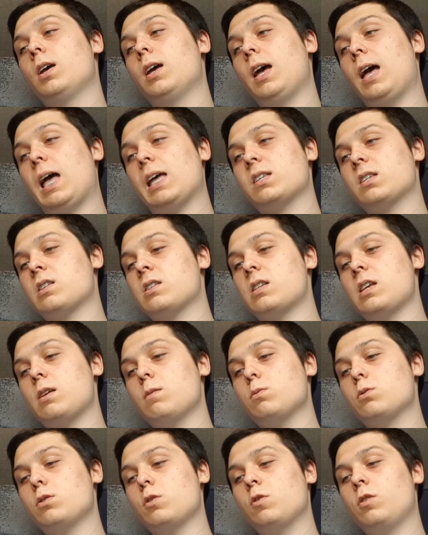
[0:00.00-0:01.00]
as I say, it
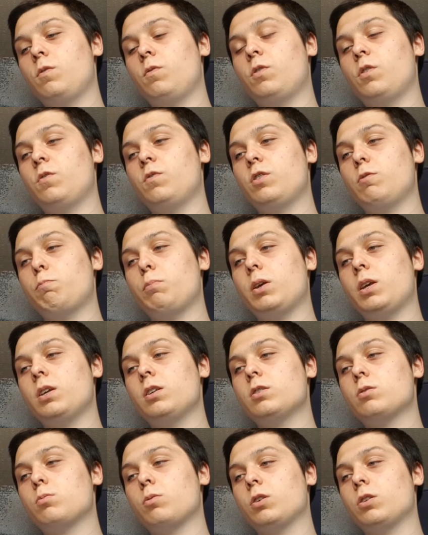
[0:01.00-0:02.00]
was only 50p,
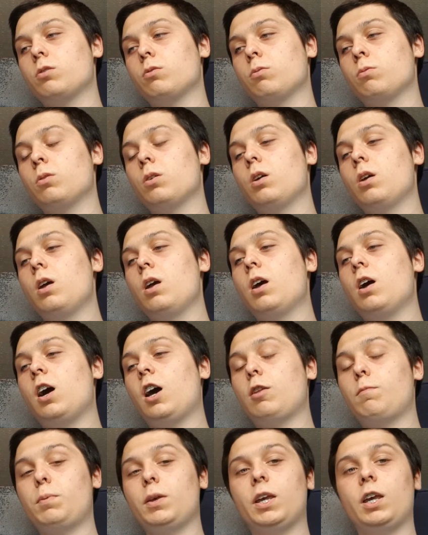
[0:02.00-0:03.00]
so I thought
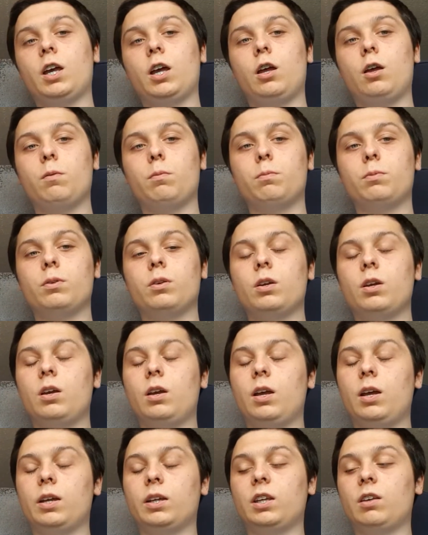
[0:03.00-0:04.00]
I'd pick it up
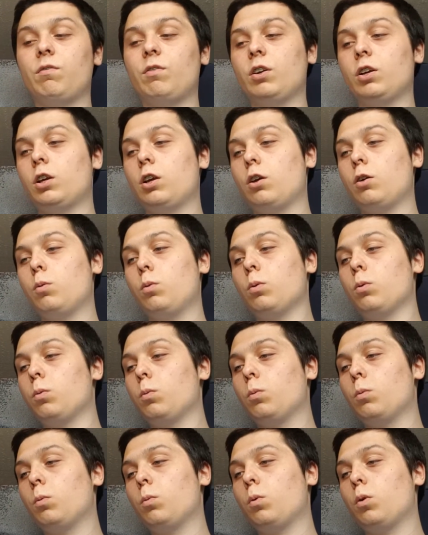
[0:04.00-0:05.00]
and give it a go.
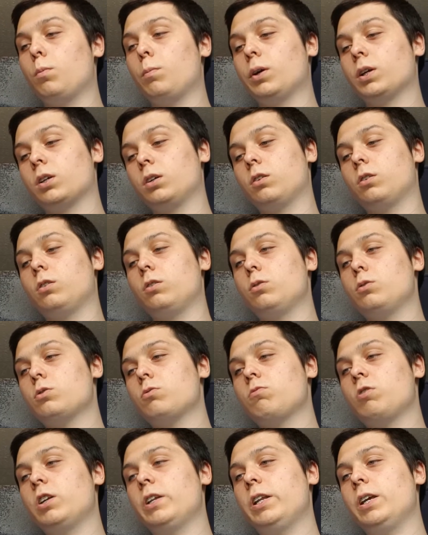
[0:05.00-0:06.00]
What am I gonna lose,
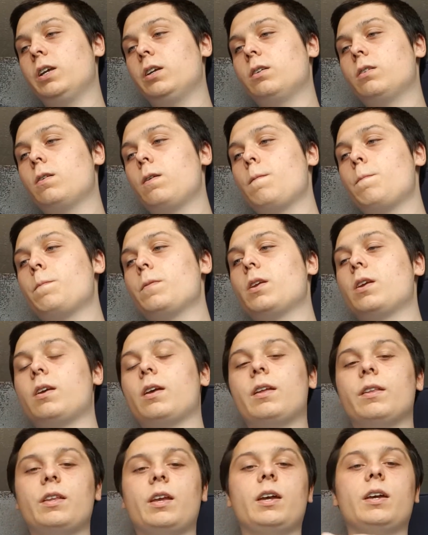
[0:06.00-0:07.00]
really?
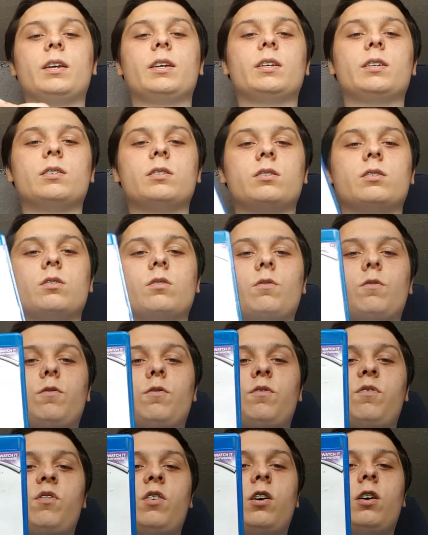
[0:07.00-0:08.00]
And that is
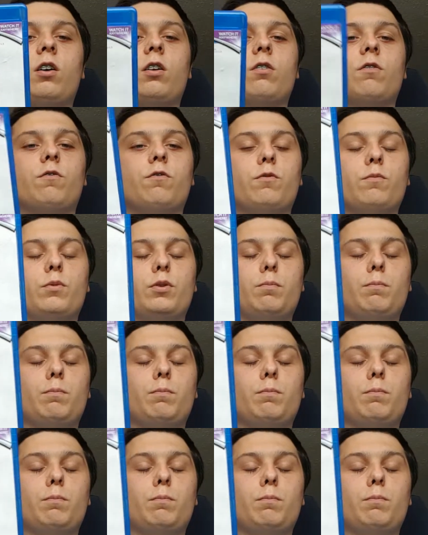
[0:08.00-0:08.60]
Far From the